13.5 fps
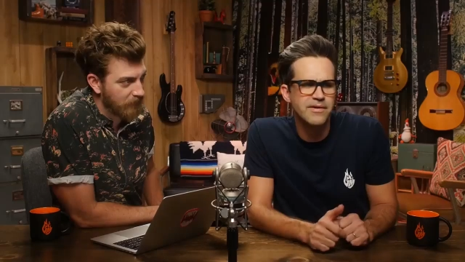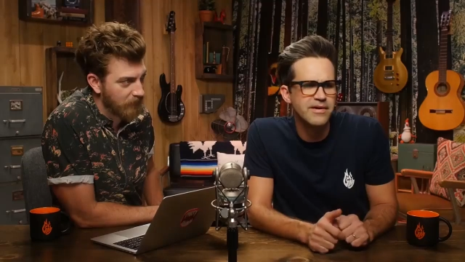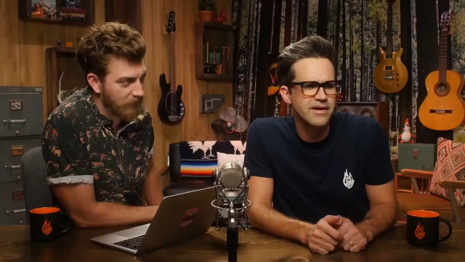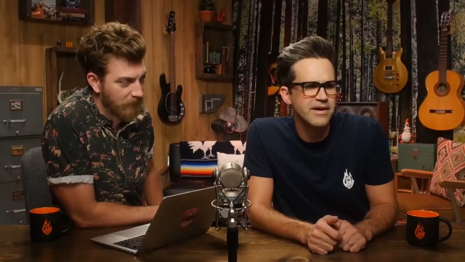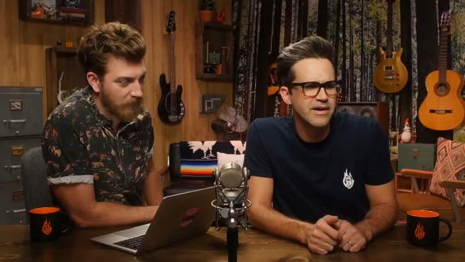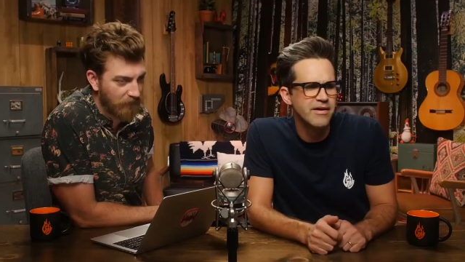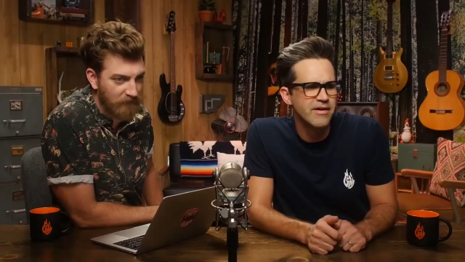Speaker 1: Yeah, yeah.
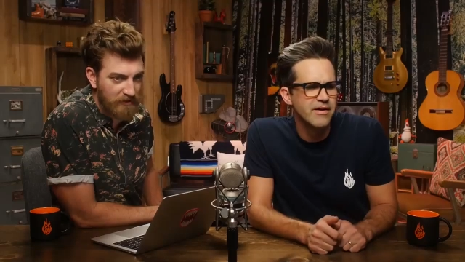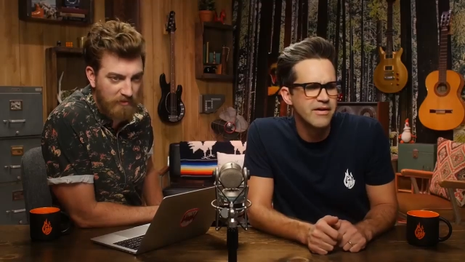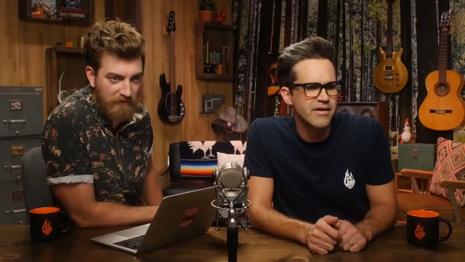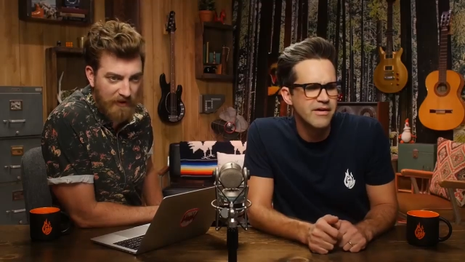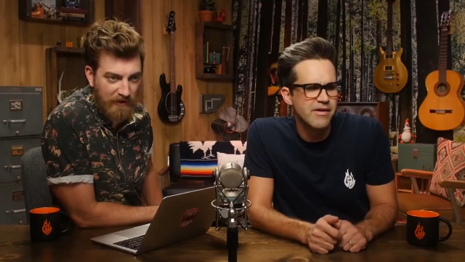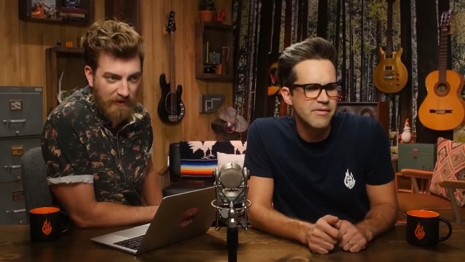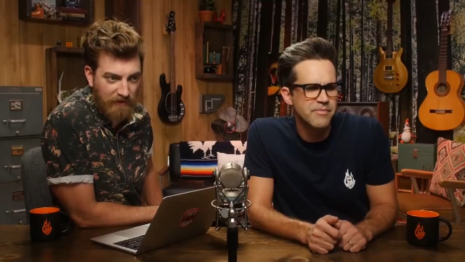Hopefully
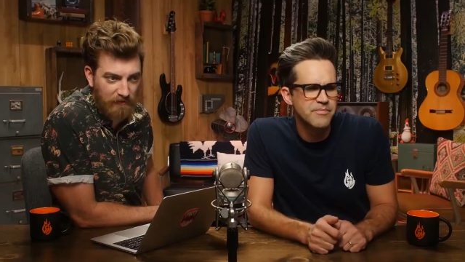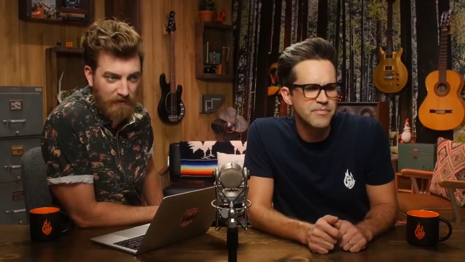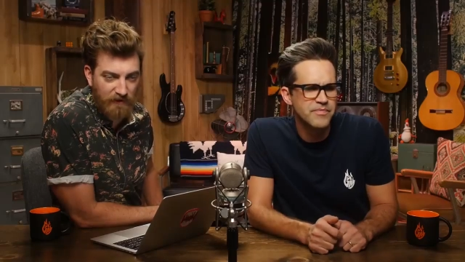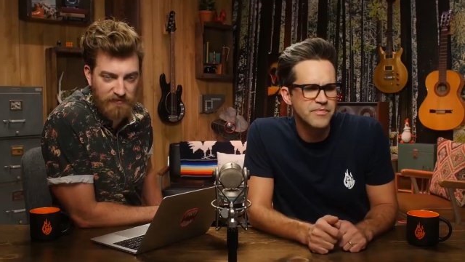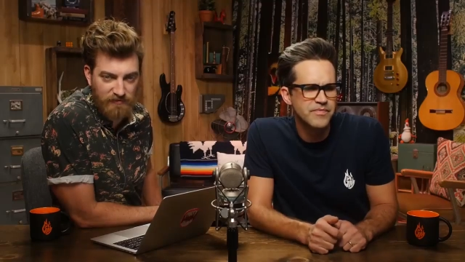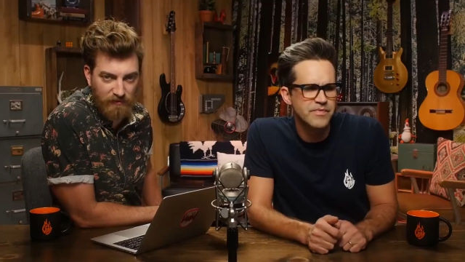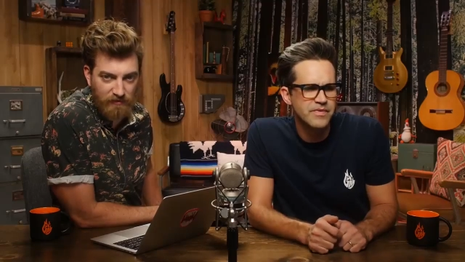nobody got her
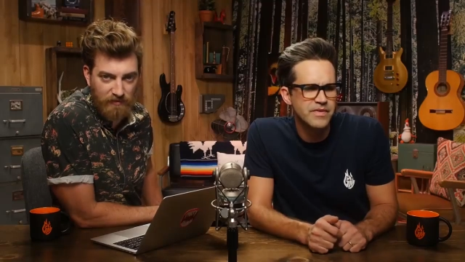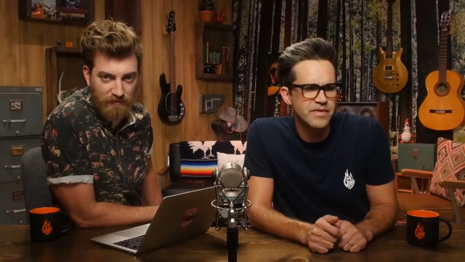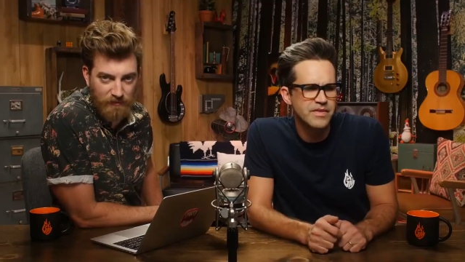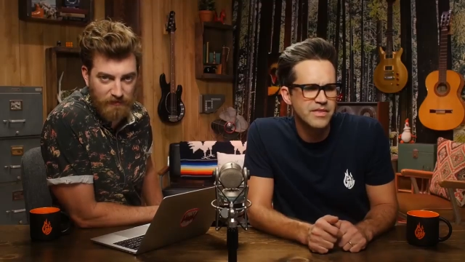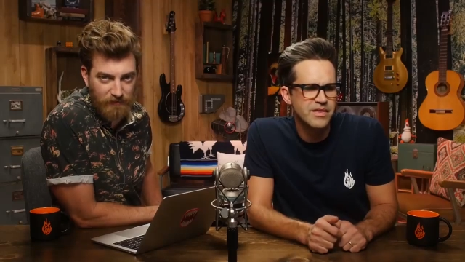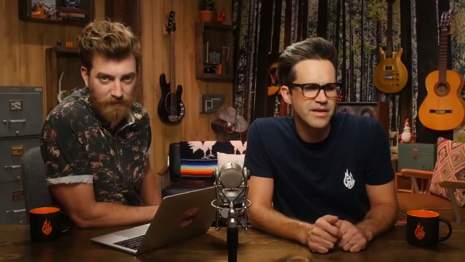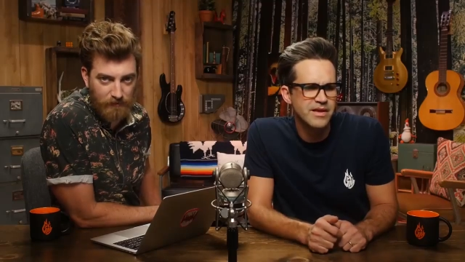gloves for
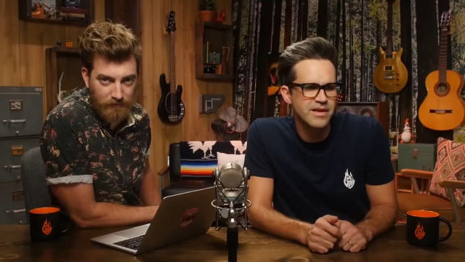Christmas.